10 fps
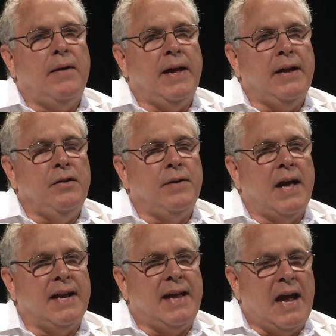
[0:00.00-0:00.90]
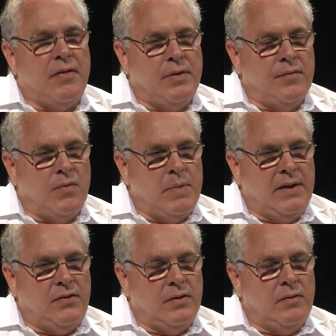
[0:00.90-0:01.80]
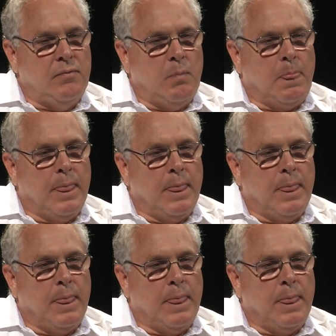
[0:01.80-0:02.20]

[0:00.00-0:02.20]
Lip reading: and you got to gather information.